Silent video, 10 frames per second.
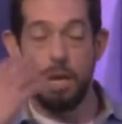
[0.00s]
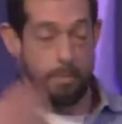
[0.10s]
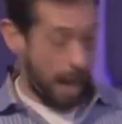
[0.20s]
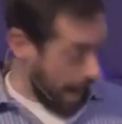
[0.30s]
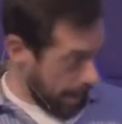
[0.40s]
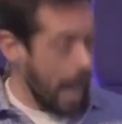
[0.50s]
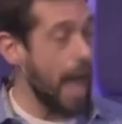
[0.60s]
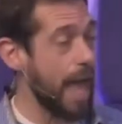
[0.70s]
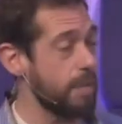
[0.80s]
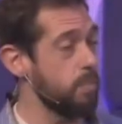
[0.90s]
by
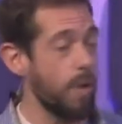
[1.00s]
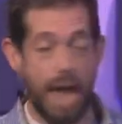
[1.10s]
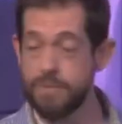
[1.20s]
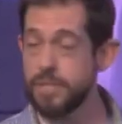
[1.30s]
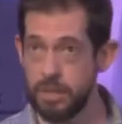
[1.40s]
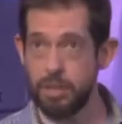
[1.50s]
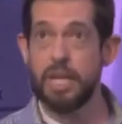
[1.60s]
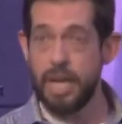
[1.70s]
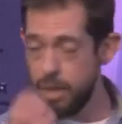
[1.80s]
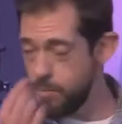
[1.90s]
God, we'll have to look
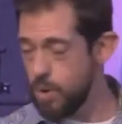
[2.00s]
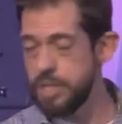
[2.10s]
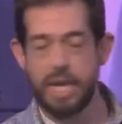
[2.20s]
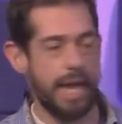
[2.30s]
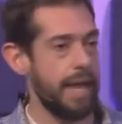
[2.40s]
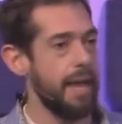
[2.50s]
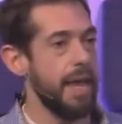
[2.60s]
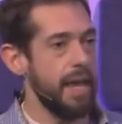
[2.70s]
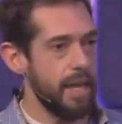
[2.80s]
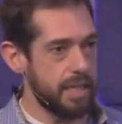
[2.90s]
at him one day
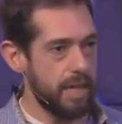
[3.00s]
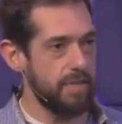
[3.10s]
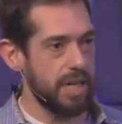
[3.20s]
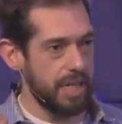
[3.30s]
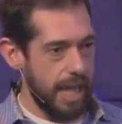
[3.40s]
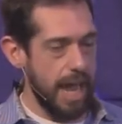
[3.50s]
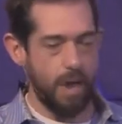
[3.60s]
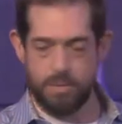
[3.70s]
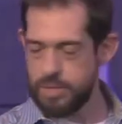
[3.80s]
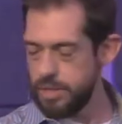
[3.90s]
and give an
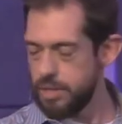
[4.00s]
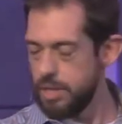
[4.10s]
account